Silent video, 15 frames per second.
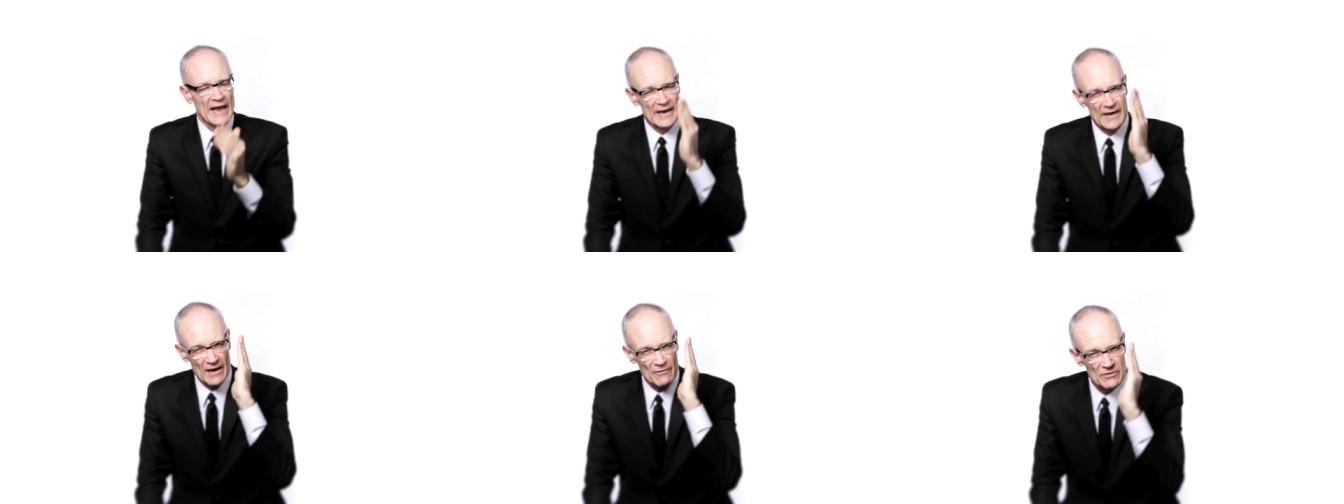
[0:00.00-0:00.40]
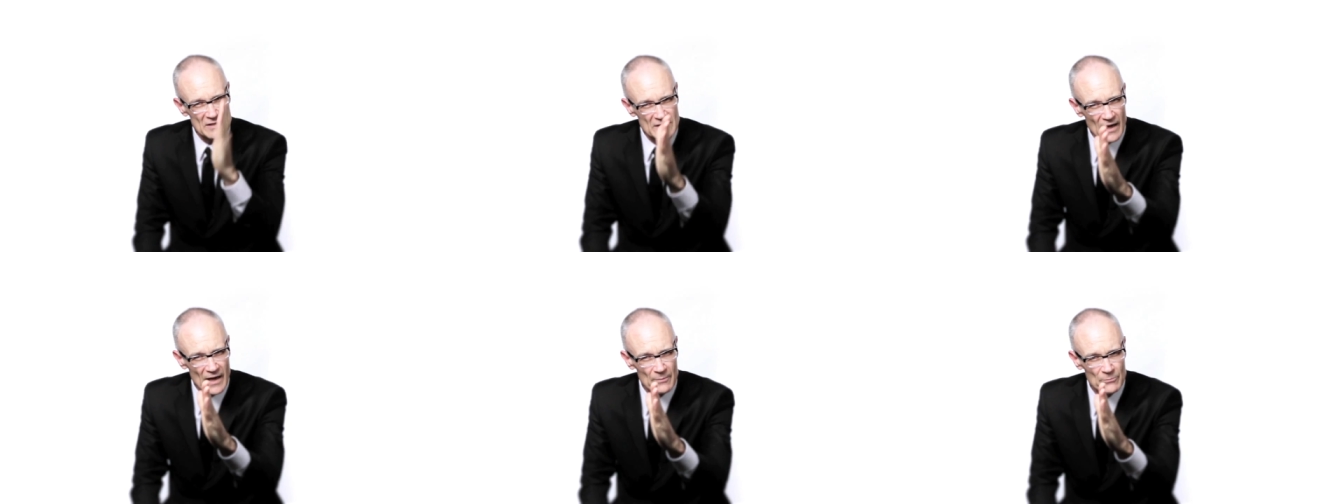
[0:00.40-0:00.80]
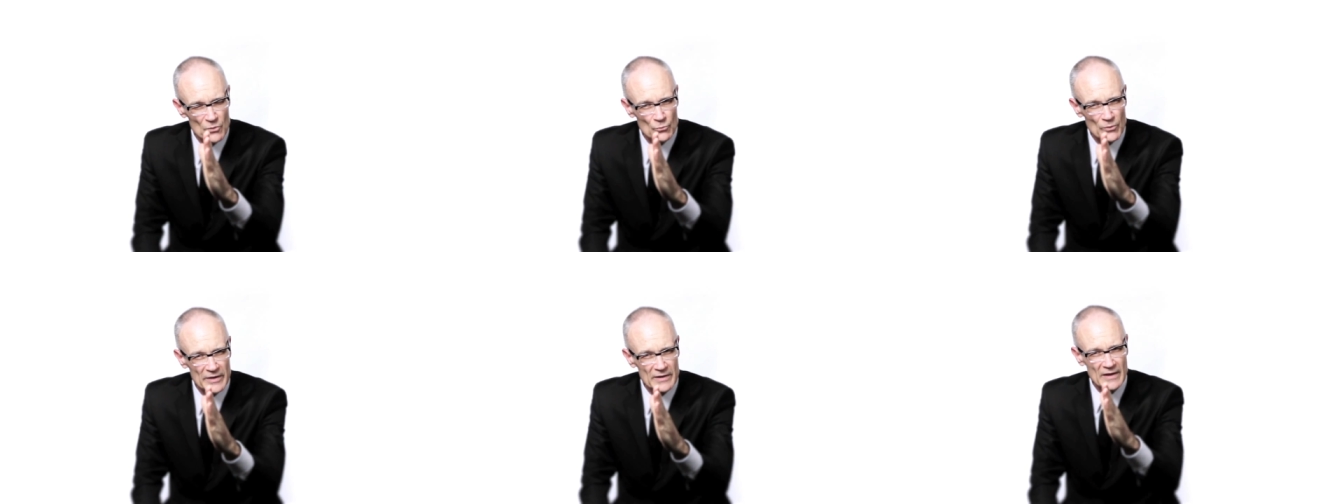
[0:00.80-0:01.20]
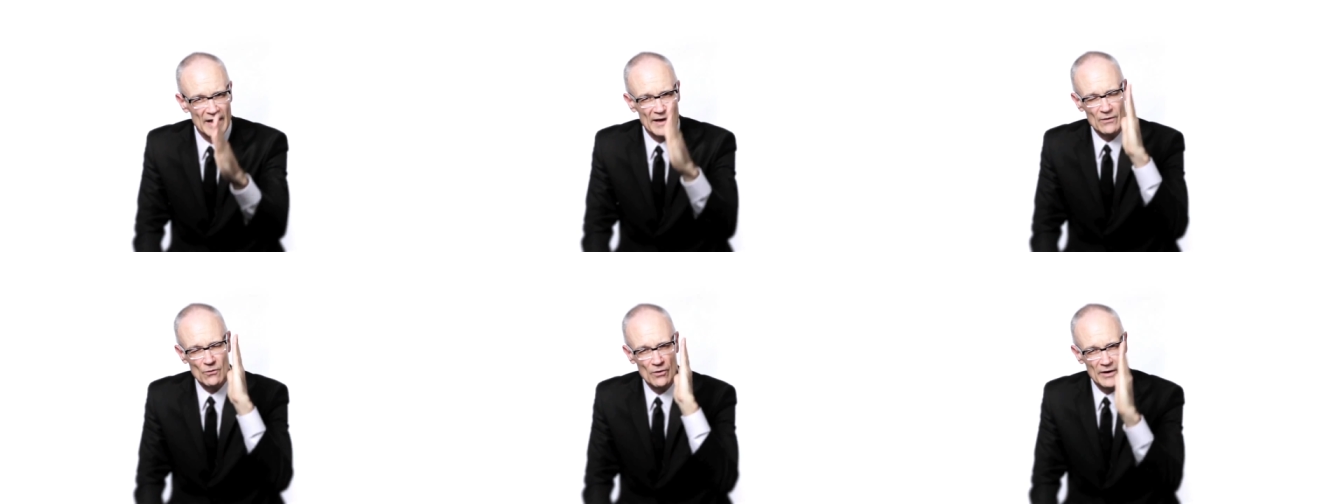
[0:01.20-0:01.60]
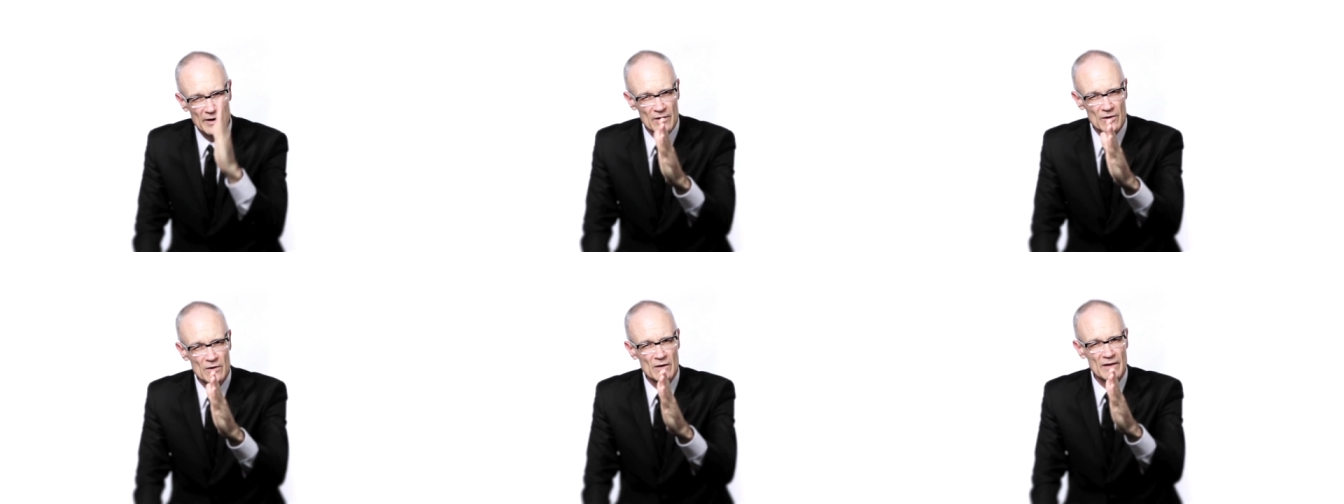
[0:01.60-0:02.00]
And every time you read that or
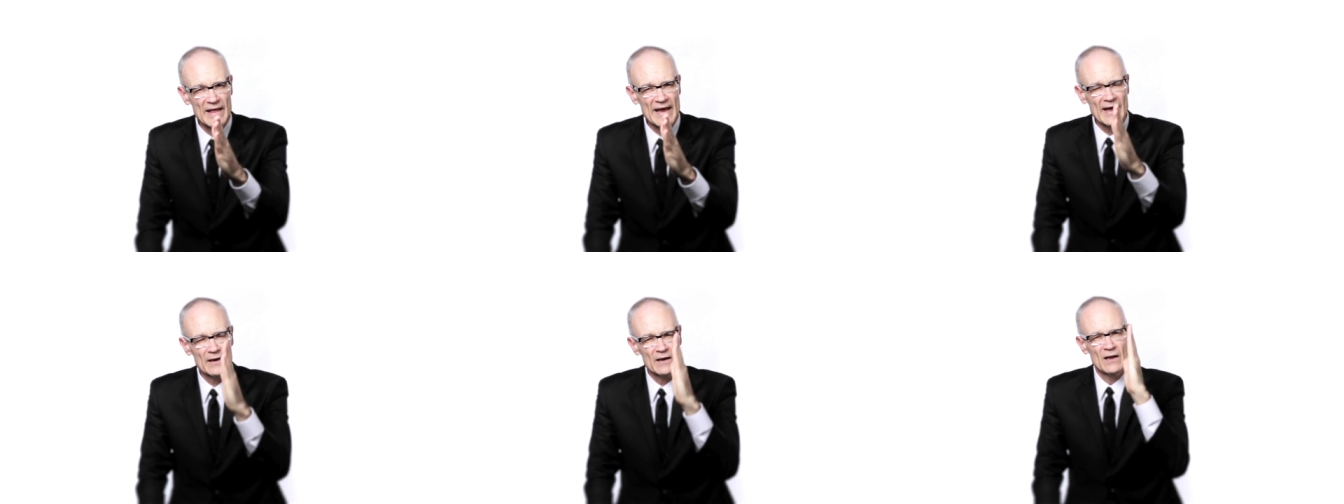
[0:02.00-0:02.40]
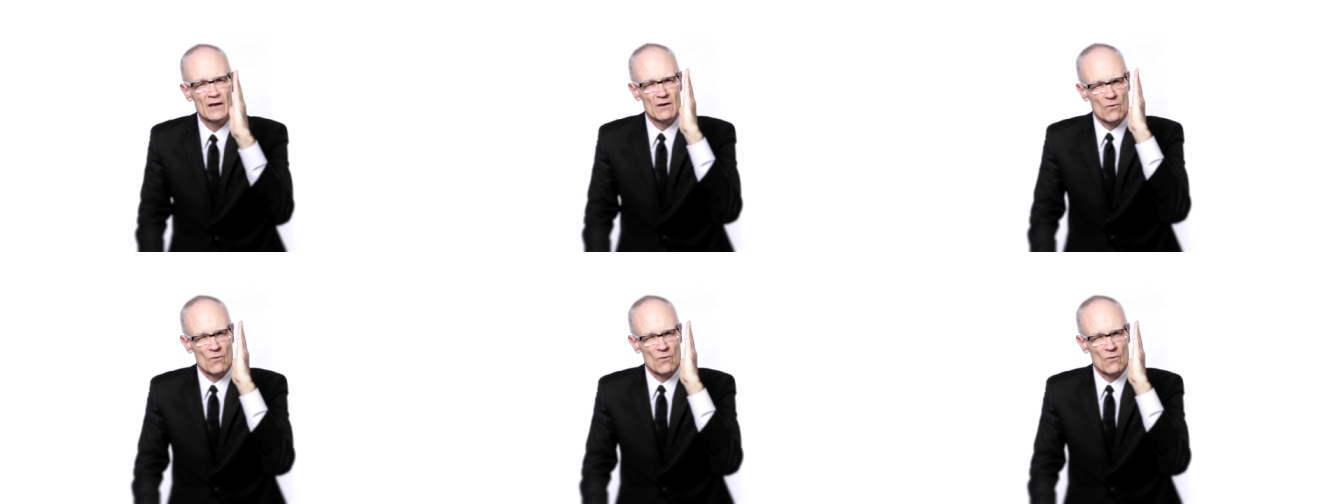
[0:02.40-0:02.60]
hear that,